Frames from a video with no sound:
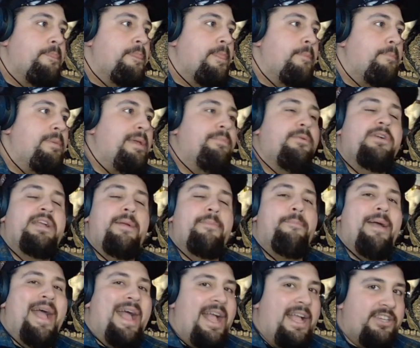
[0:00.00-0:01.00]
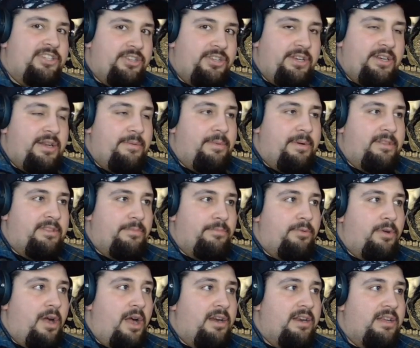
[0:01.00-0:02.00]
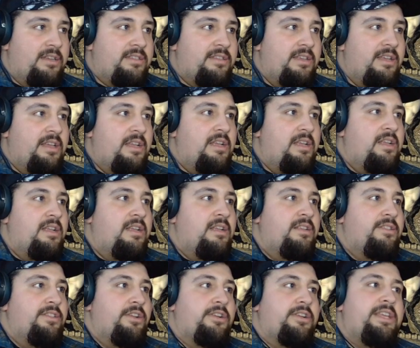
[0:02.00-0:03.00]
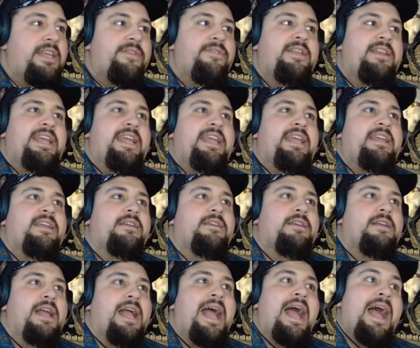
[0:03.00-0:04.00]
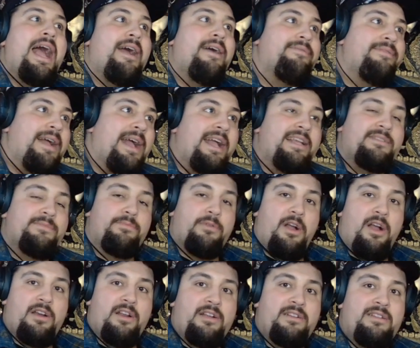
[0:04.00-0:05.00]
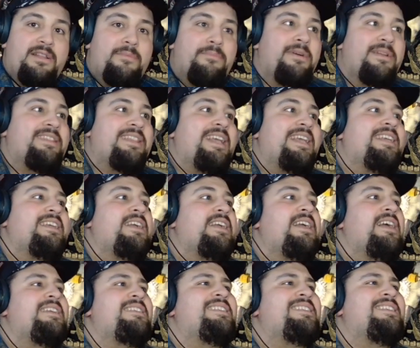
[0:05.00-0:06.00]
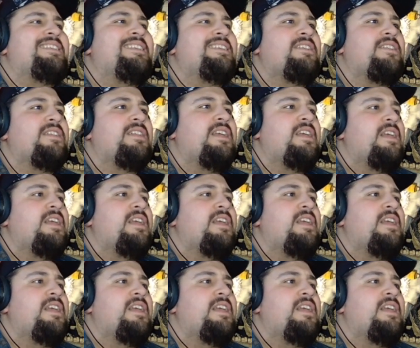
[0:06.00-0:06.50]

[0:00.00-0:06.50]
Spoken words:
People get passionate about the product. They're given a half-assed product, but they still